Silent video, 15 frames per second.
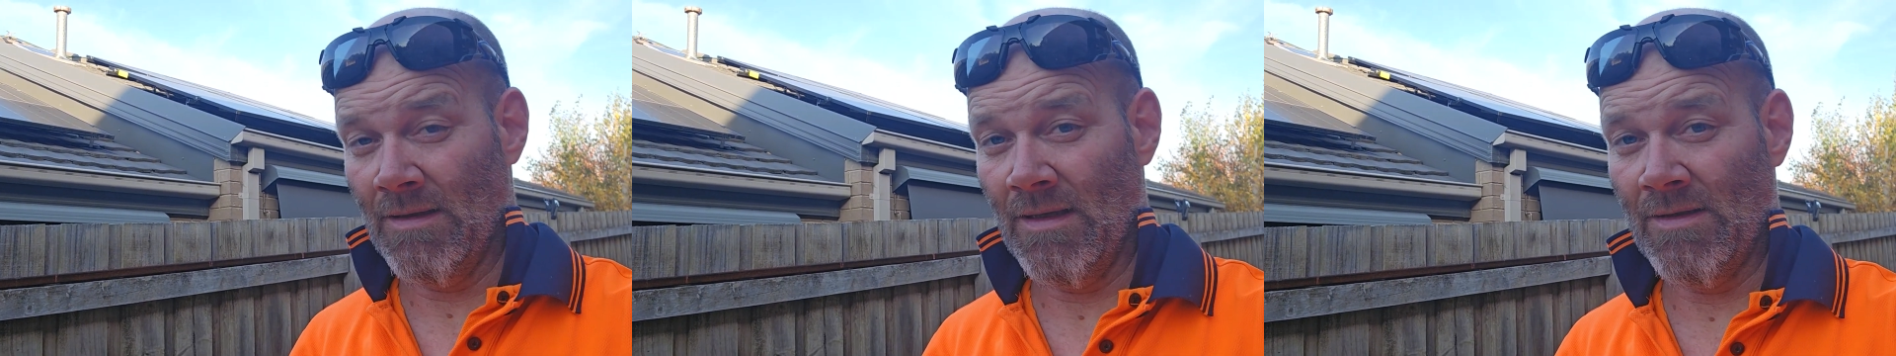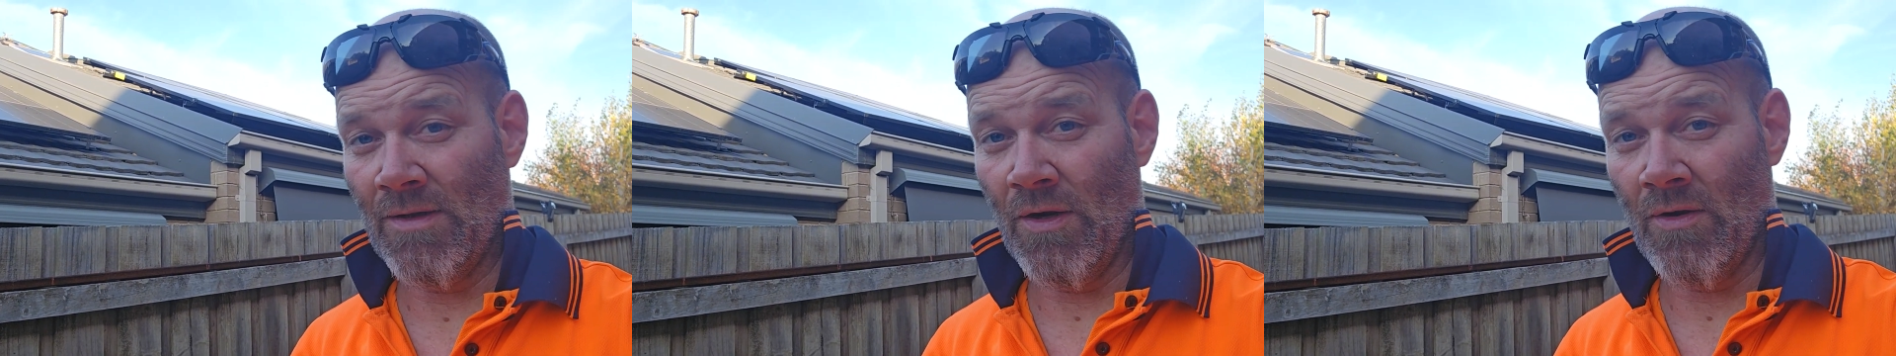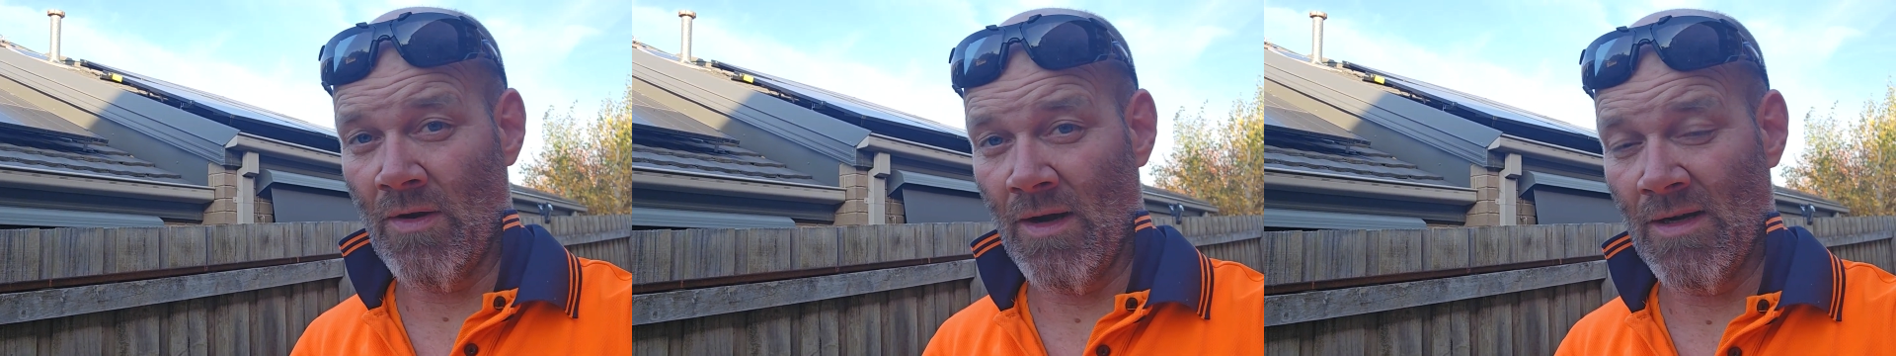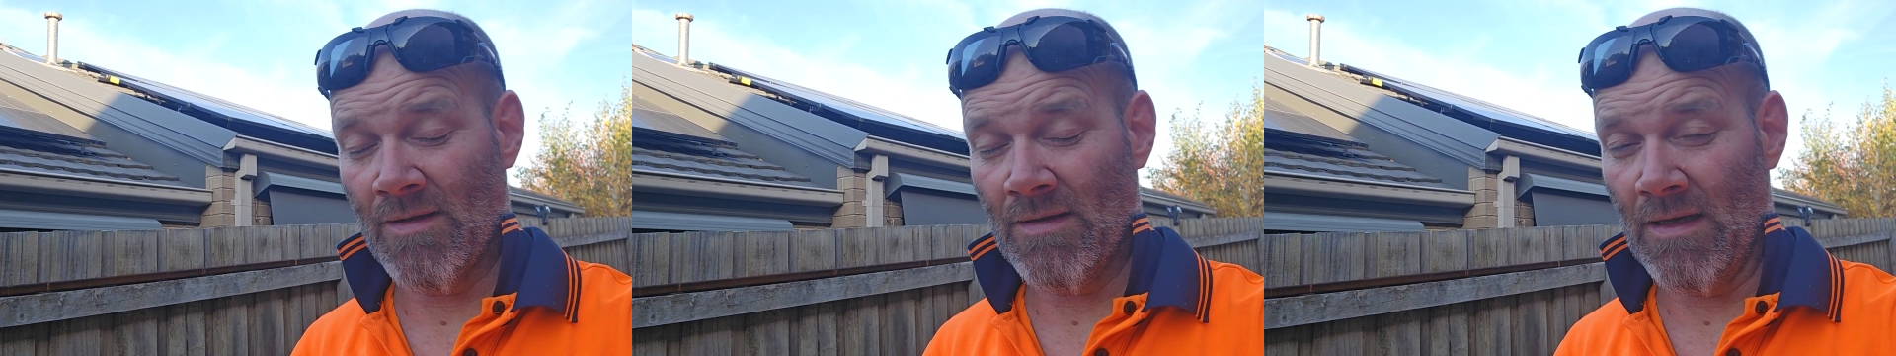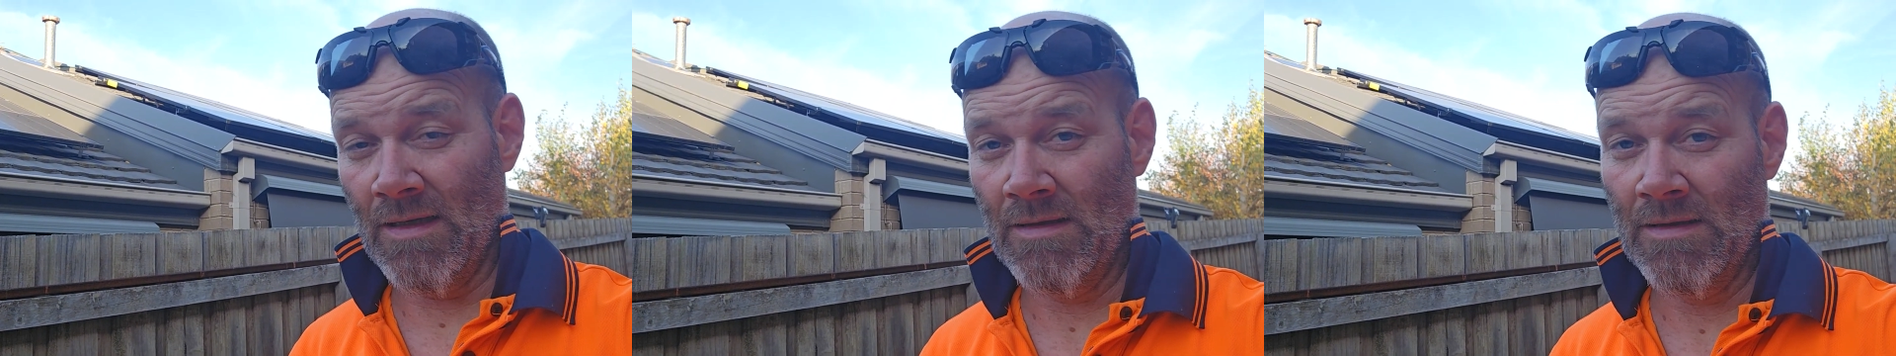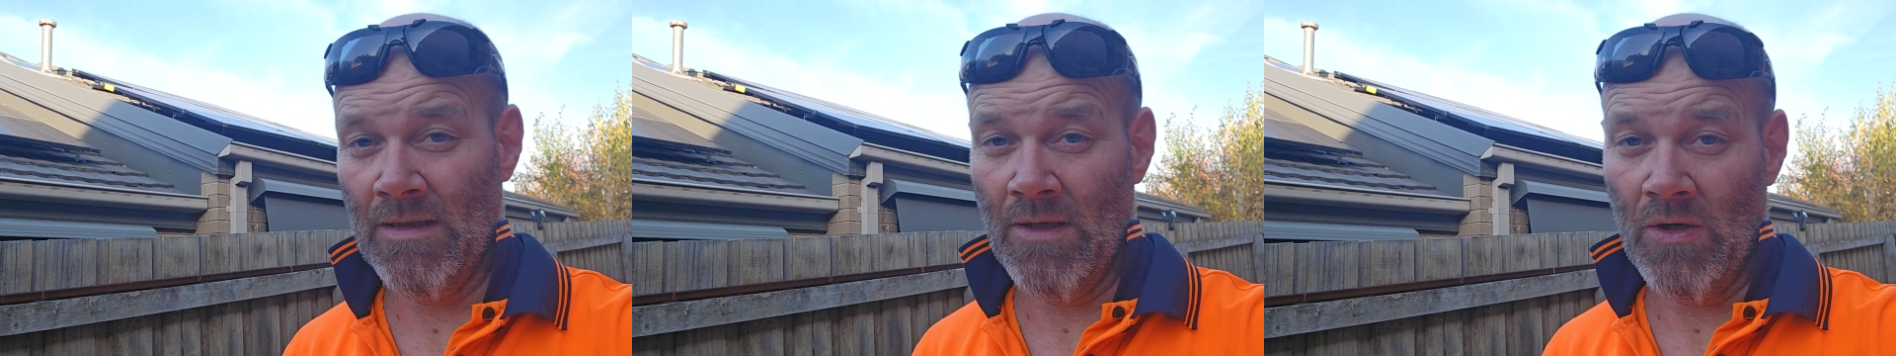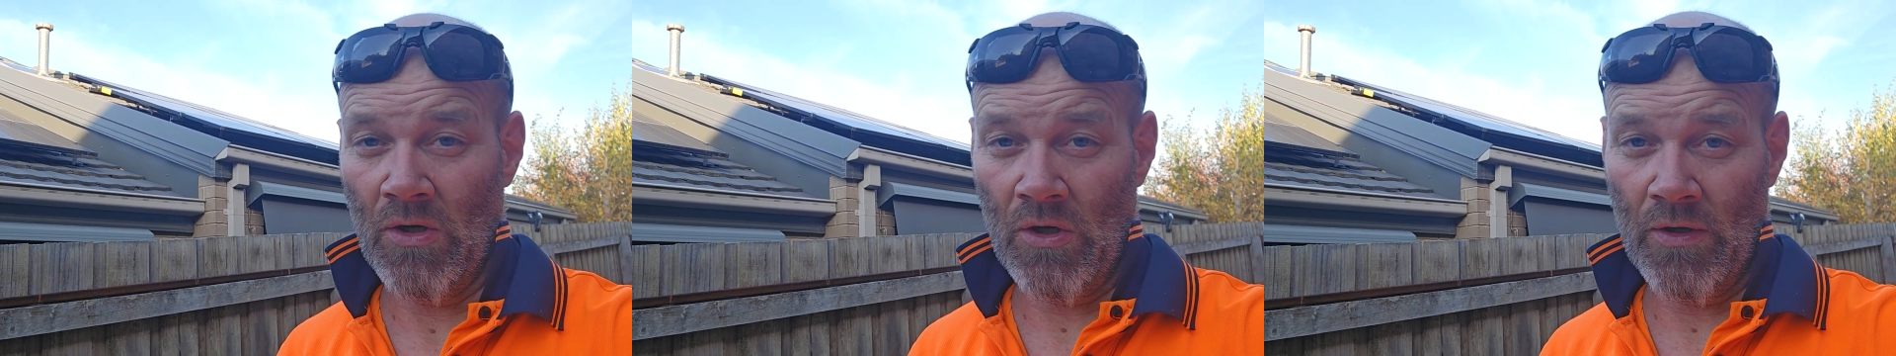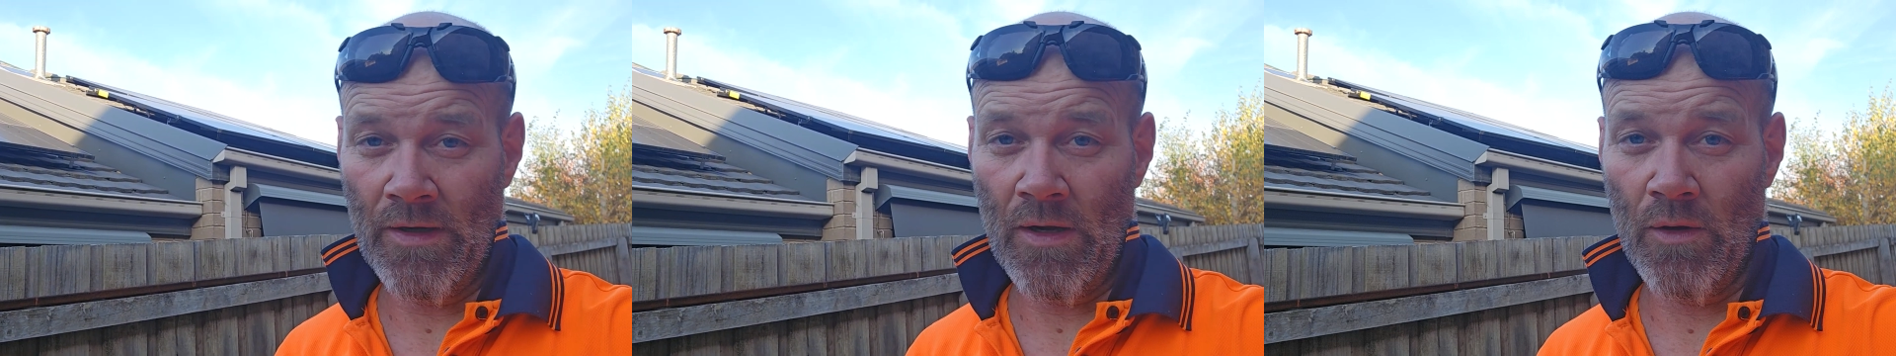he turned around and said,
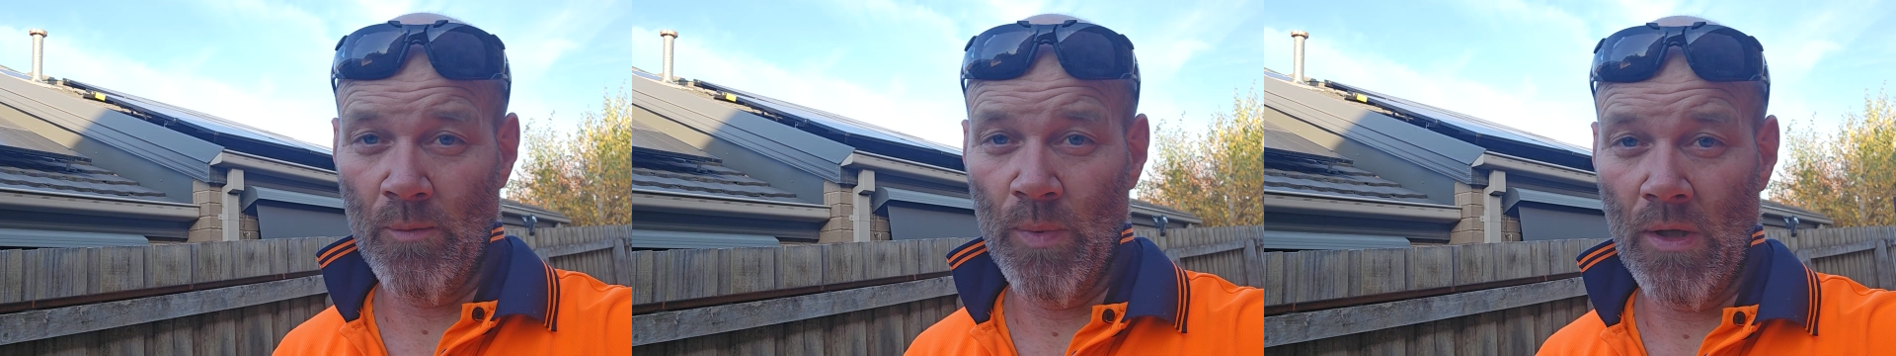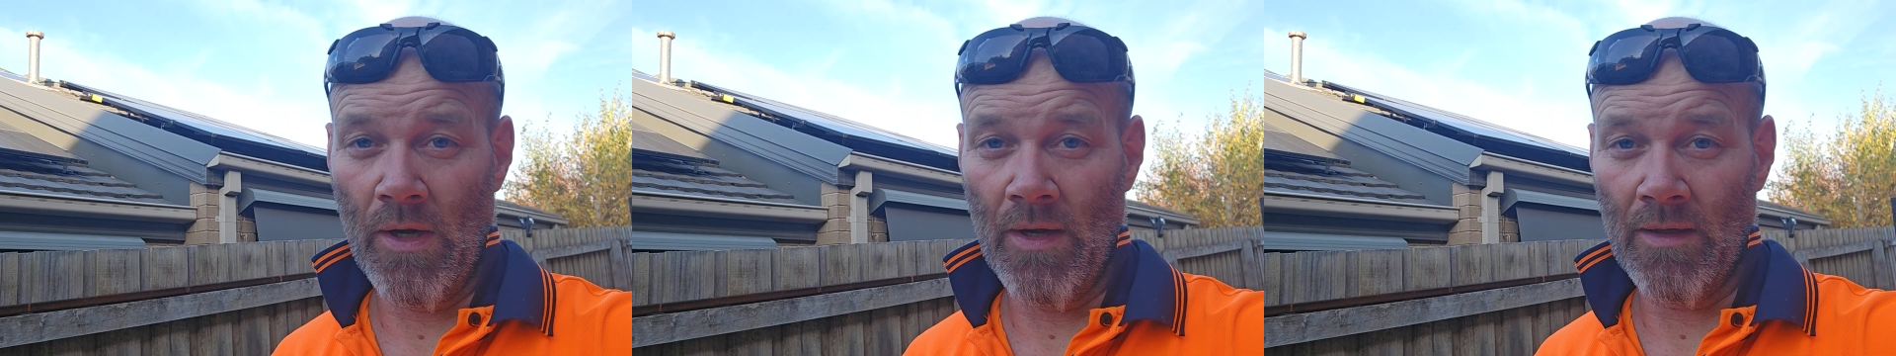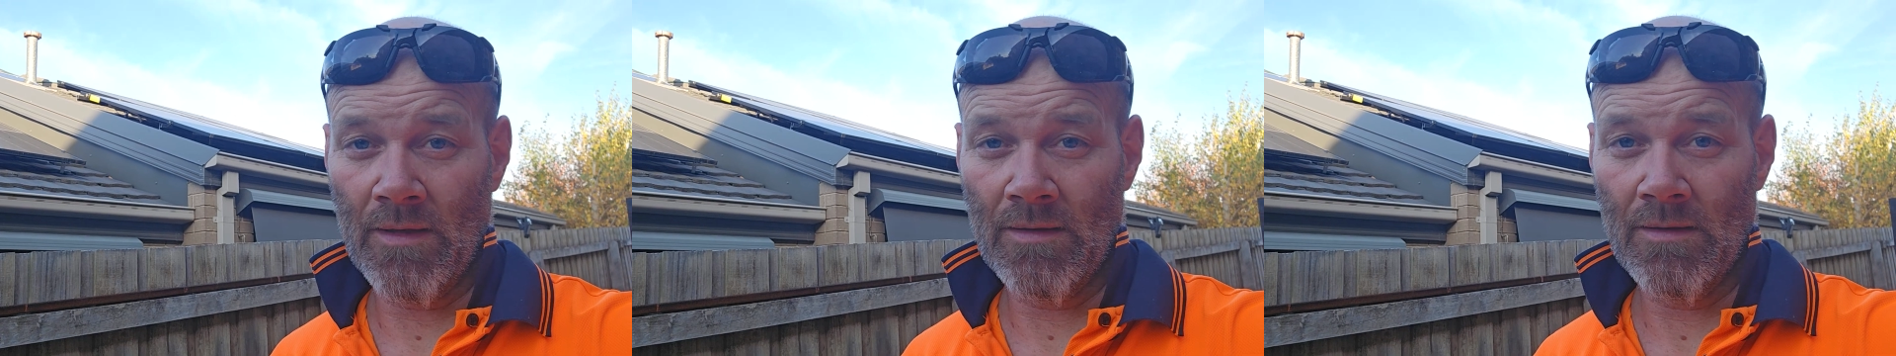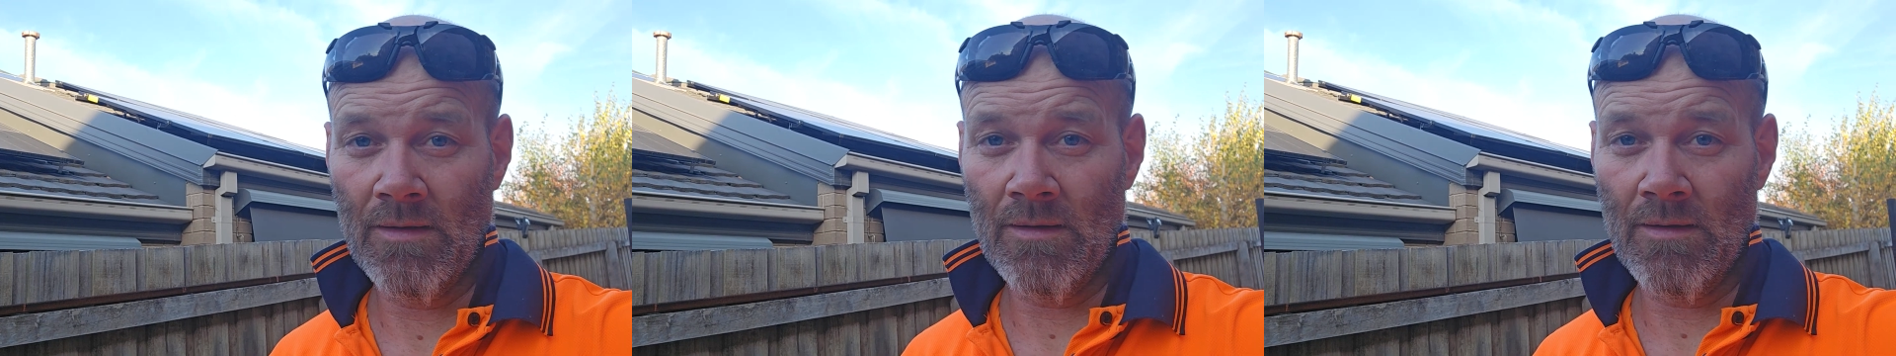I know a bloke